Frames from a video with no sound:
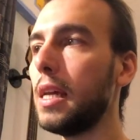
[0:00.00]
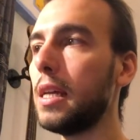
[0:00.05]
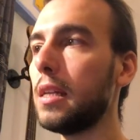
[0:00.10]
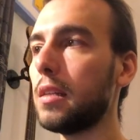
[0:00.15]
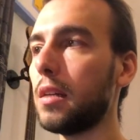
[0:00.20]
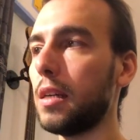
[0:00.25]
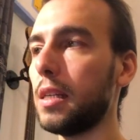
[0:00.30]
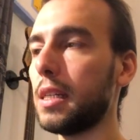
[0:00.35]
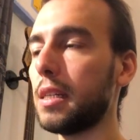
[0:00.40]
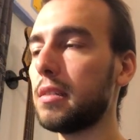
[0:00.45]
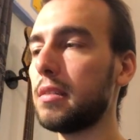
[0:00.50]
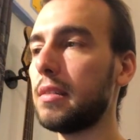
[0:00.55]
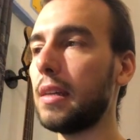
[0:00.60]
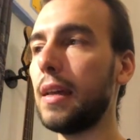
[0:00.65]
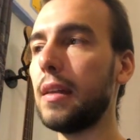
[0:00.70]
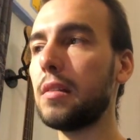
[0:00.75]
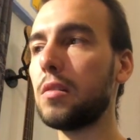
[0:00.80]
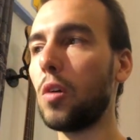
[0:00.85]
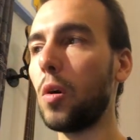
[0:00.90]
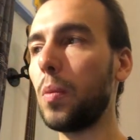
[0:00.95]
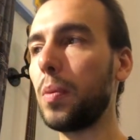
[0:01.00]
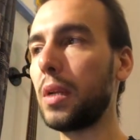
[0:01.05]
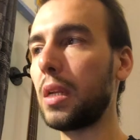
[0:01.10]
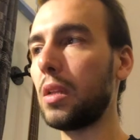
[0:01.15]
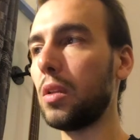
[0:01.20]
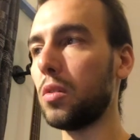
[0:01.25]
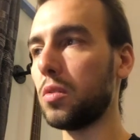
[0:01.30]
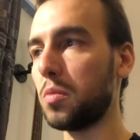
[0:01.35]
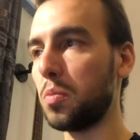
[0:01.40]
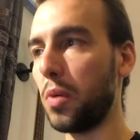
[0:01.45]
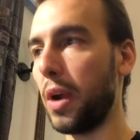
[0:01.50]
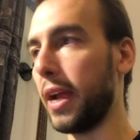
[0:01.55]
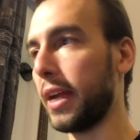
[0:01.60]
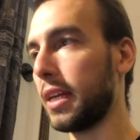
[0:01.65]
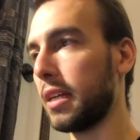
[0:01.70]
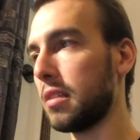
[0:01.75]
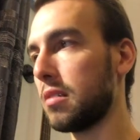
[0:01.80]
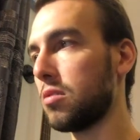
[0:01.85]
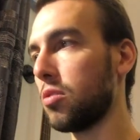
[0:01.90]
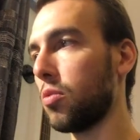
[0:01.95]
Dot extends, open, close
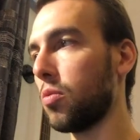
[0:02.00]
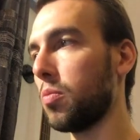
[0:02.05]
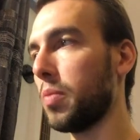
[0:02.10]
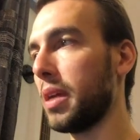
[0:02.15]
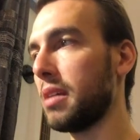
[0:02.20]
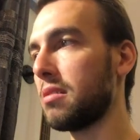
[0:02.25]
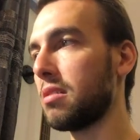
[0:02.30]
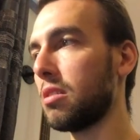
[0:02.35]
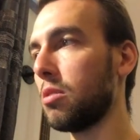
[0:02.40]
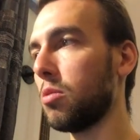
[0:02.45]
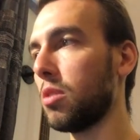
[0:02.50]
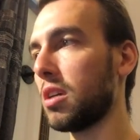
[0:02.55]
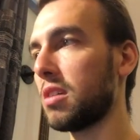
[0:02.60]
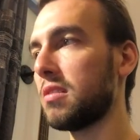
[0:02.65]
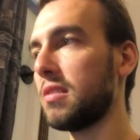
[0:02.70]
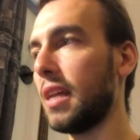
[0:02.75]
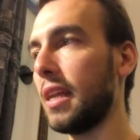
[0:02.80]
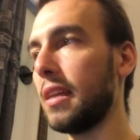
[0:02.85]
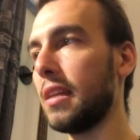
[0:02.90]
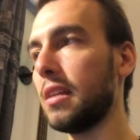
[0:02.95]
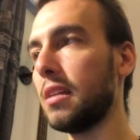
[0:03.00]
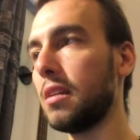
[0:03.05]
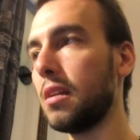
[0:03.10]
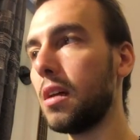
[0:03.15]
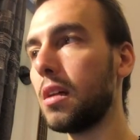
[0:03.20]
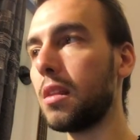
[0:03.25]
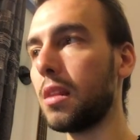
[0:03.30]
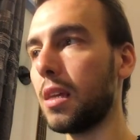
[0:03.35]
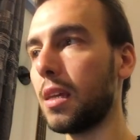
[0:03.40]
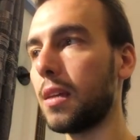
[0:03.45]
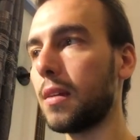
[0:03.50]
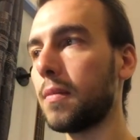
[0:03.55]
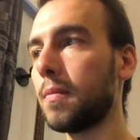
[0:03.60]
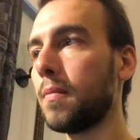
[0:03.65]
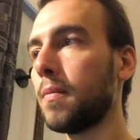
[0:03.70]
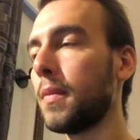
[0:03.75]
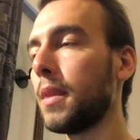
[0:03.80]
bracket. So basically we're extending nothing.